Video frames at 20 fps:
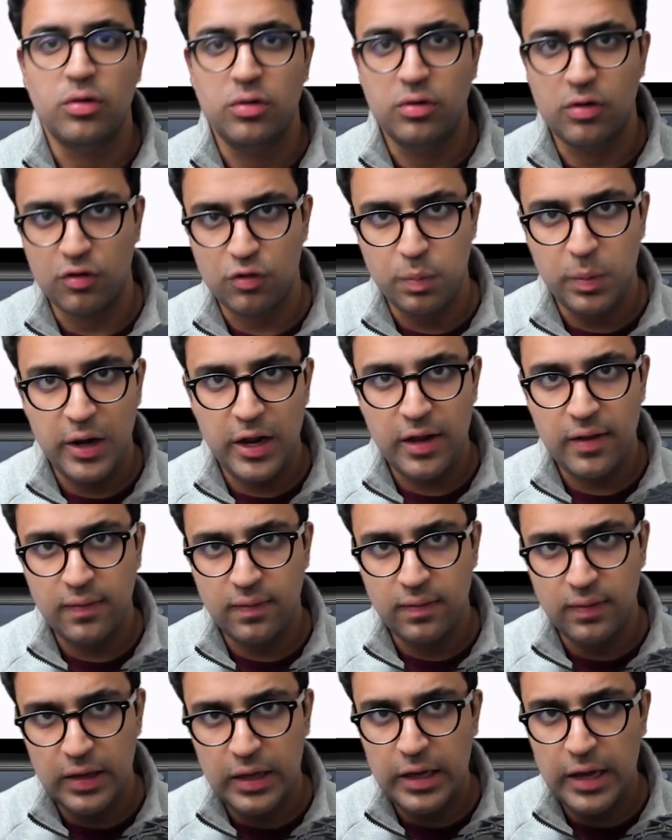display
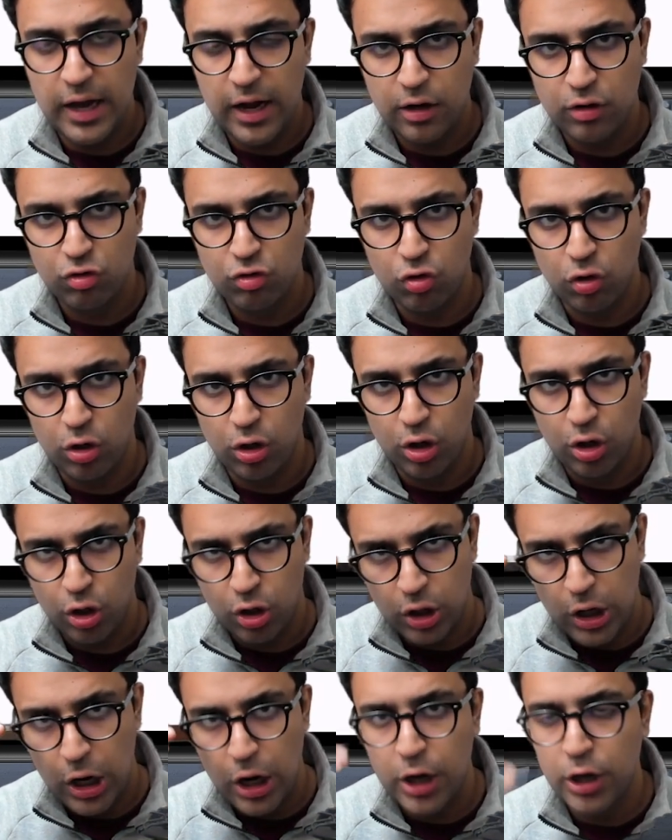the actual
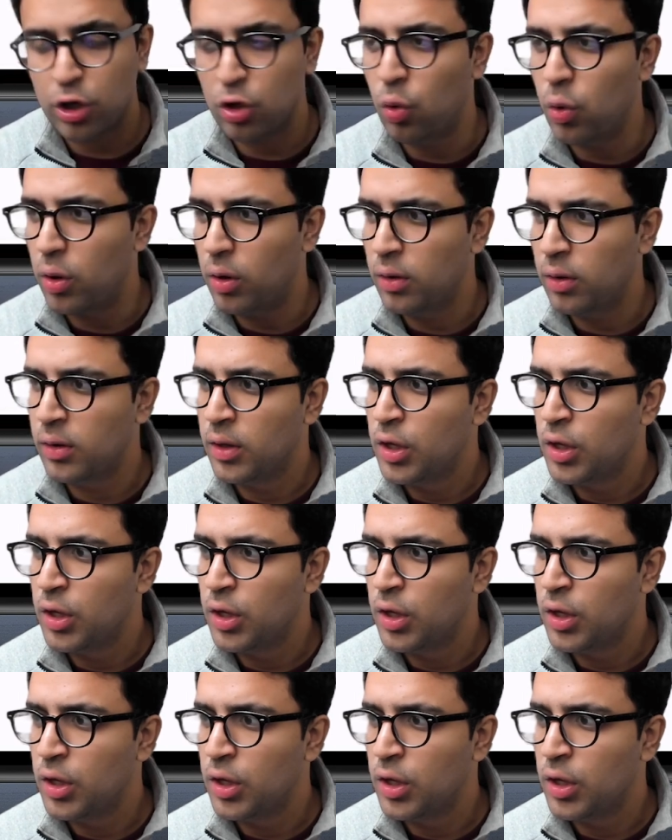cart total.